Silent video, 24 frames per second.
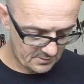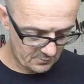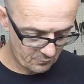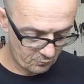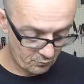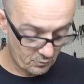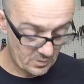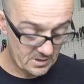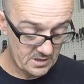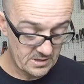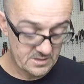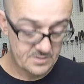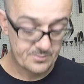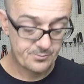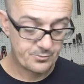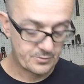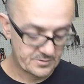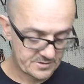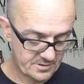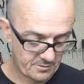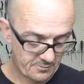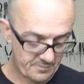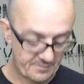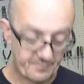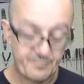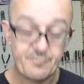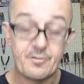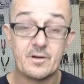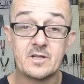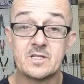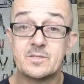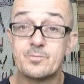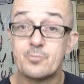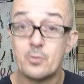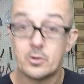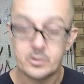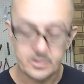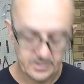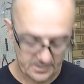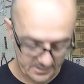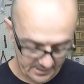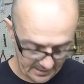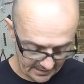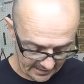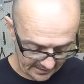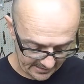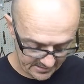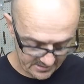front sprocket
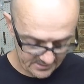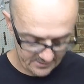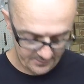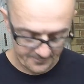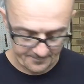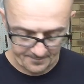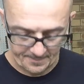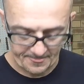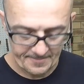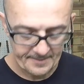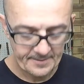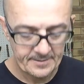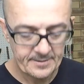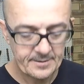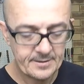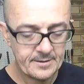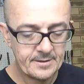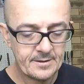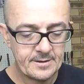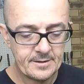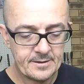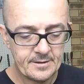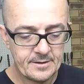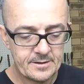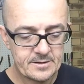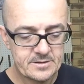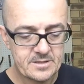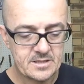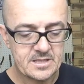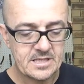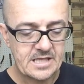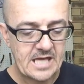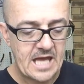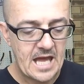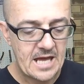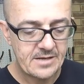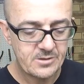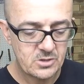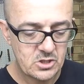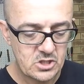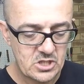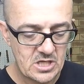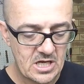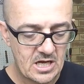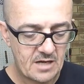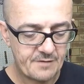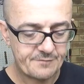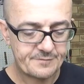connects to. So the counter
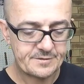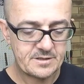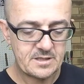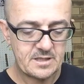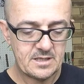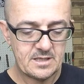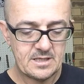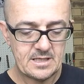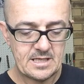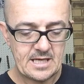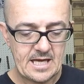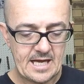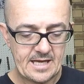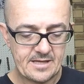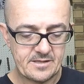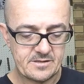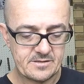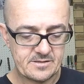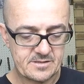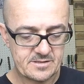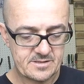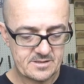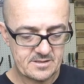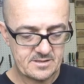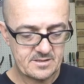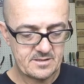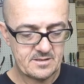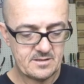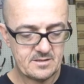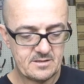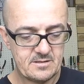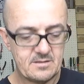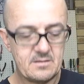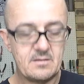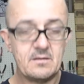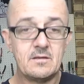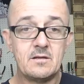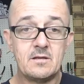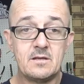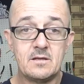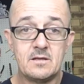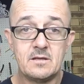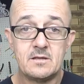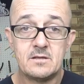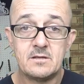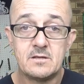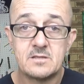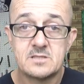shaft has
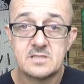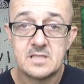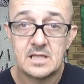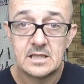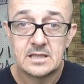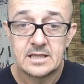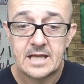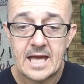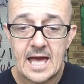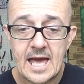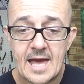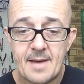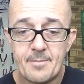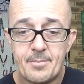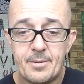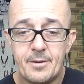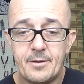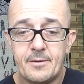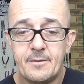this little cap